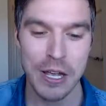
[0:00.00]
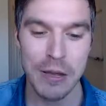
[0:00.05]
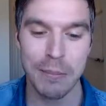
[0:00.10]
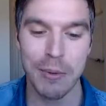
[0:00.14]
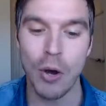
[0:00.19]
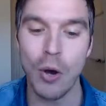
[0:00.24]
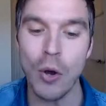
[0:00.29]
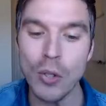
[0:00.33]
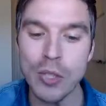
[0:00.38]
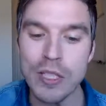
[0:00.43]

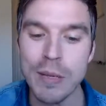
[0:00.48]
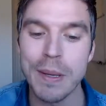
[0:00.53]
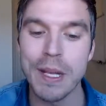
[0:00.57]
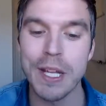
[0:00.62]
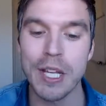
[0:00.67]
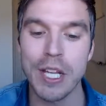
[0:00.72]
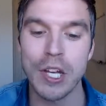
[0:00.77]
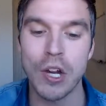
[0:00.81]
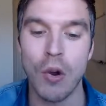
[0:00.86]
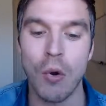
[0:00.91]
But
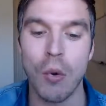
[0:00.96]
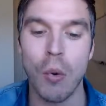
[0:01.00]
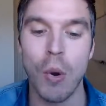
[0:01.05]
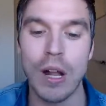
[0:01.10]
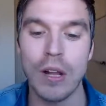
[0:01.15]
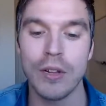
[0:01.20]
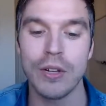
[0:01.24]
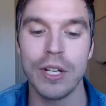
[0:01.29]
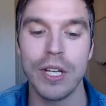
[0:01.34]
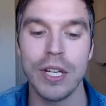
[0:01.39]
ultimately,
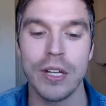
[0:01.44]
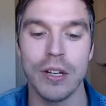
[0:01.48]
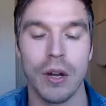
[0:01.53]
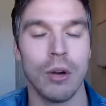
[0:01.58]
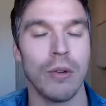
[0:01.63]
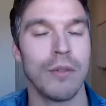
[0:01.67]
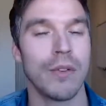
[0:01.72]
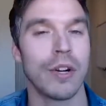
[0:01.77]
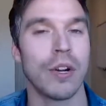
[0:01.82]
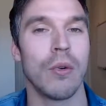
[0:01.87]
quality
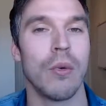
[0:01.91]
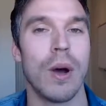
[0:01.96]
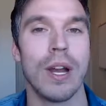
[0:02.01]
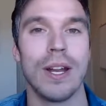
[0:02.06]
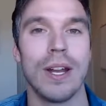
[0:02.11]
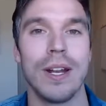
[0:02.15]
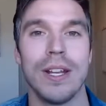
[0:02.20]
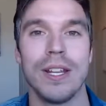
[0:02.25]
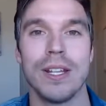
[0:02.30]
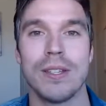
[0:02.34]
over
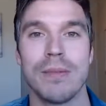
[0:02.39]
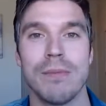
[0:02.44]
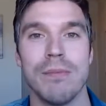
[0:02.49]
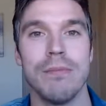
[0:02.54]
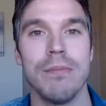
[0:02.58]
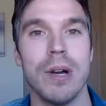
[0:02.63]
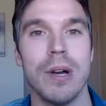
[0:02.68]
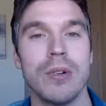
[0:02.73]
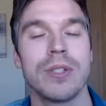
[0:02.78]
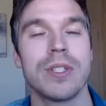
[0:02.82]
quantity is
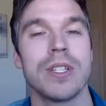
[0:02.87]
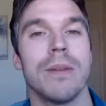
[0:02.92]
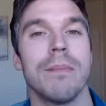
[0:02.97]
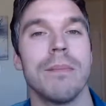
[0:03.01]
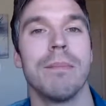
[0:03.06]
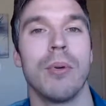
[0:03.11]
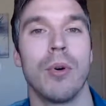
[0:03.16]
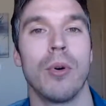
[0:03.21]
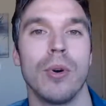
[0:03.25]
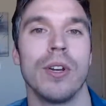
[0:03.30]
most
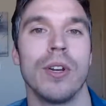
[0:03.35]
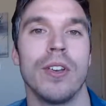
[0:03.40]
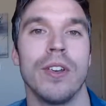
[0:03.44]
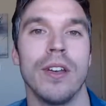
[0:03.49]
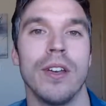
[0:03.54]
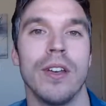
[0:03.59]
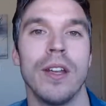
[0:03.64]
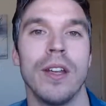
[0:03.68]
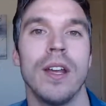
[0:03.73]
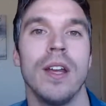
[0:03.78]

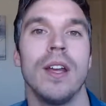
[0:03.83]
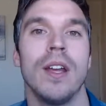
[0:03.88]
important.